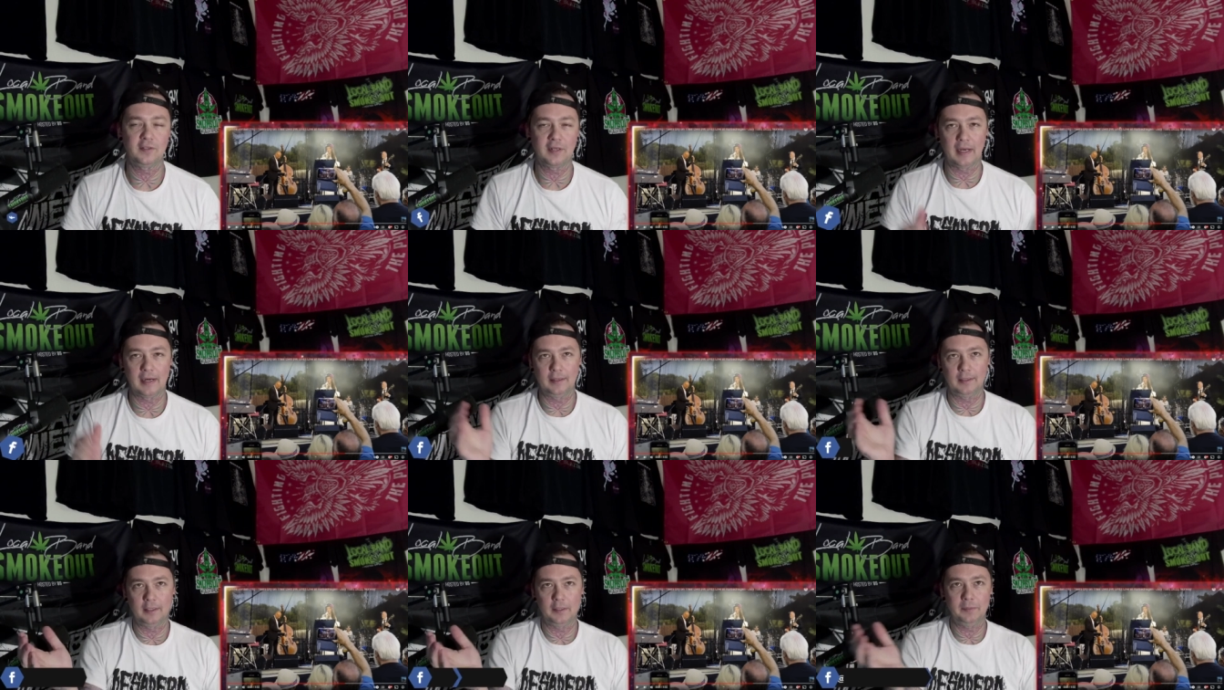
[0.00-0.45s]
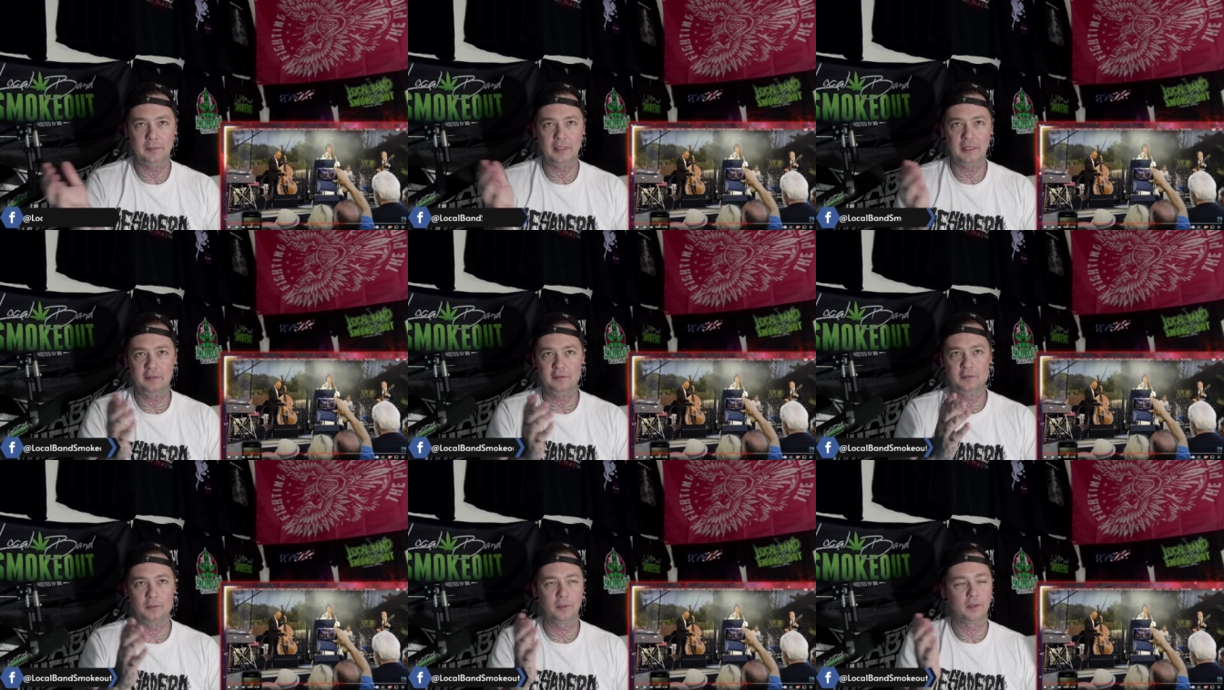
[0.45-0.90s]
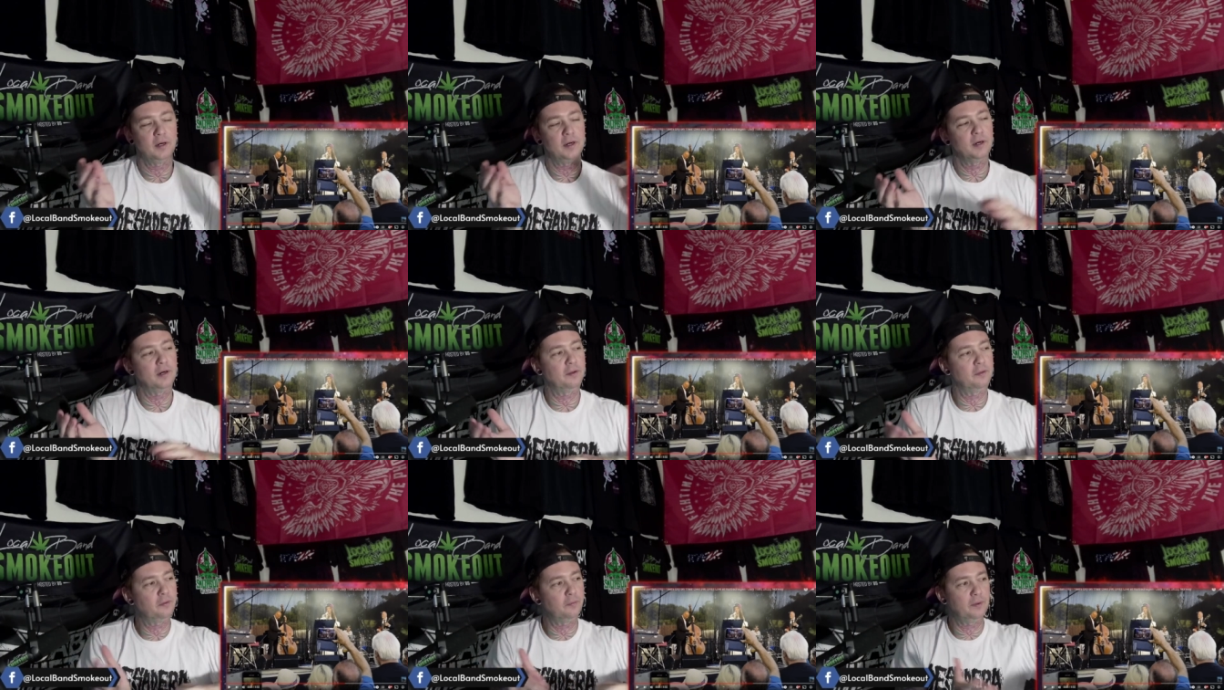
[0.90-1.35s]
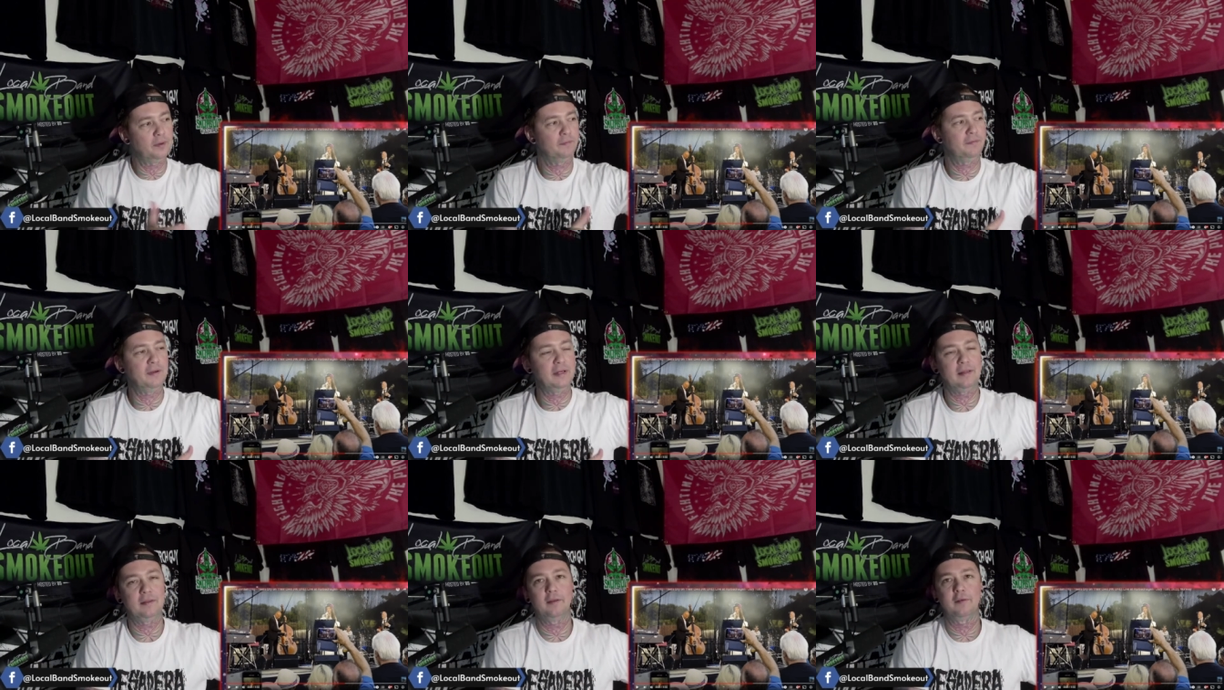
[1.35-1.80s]
kind of limited to her three
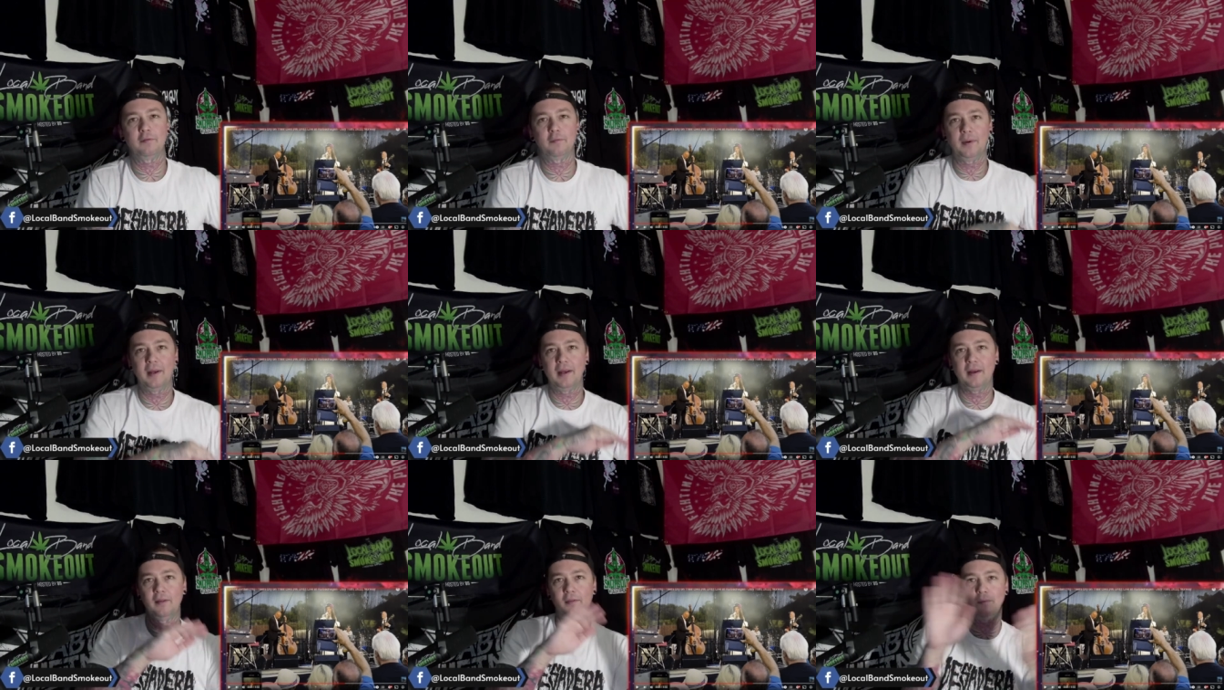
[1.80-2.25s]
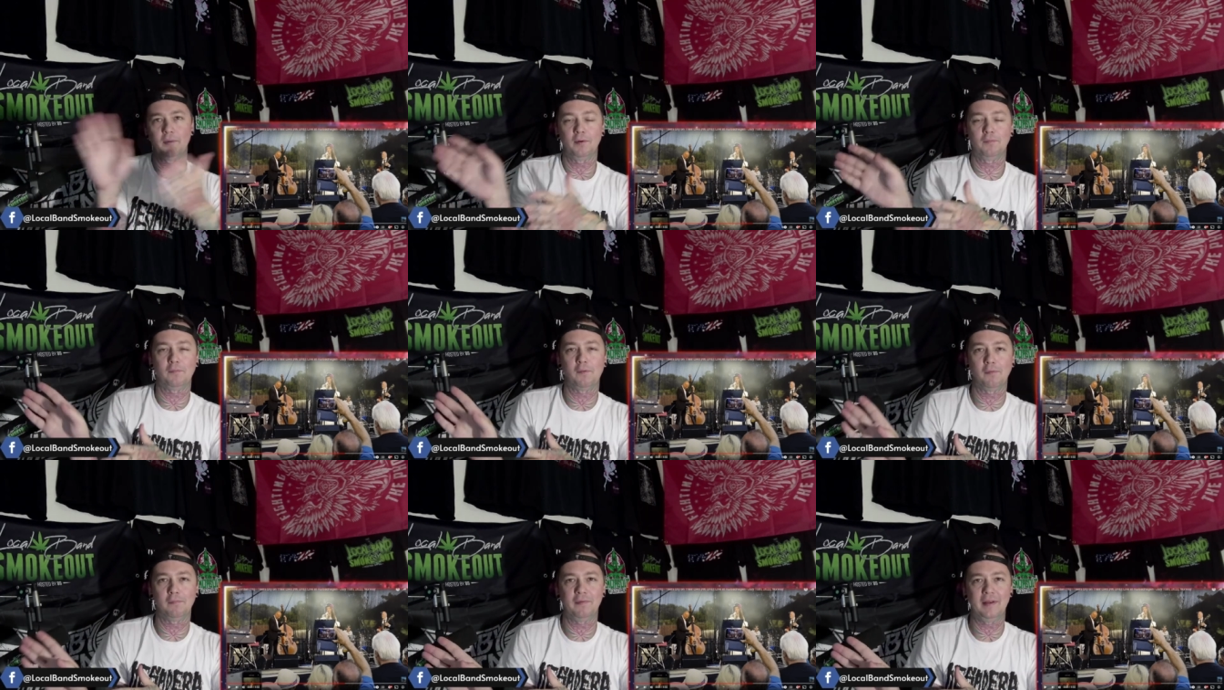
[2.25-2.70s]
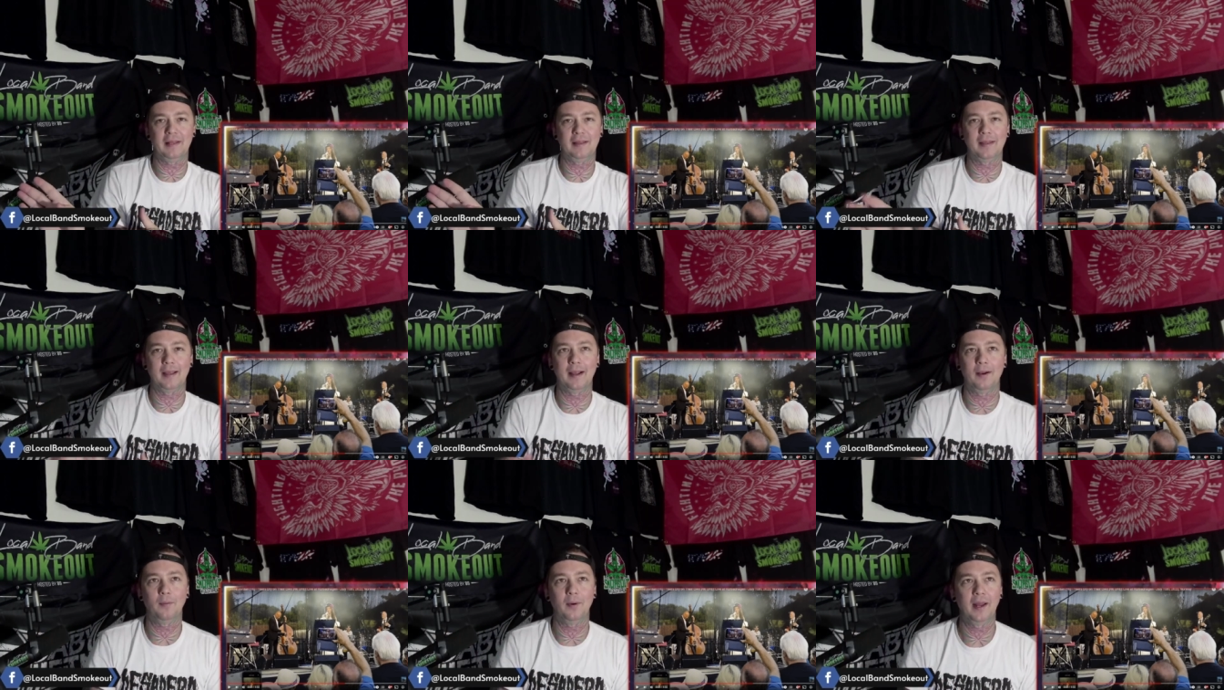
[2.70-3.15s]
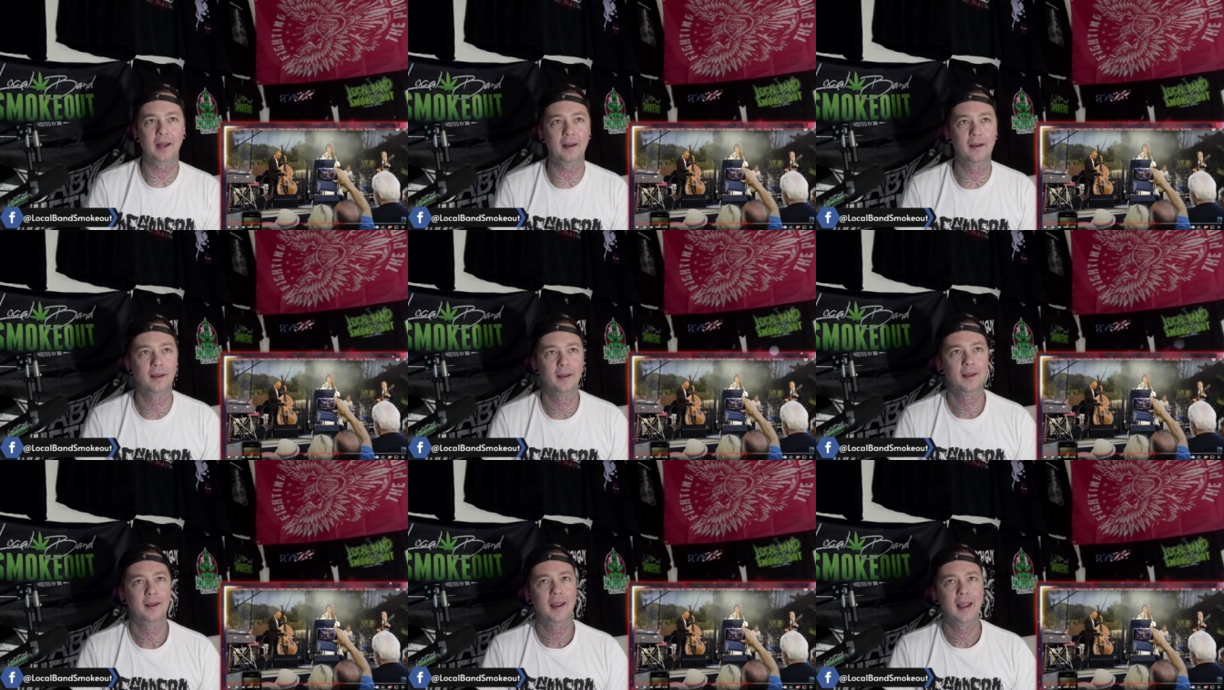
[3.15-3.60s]
feet this way, three or four feet that way.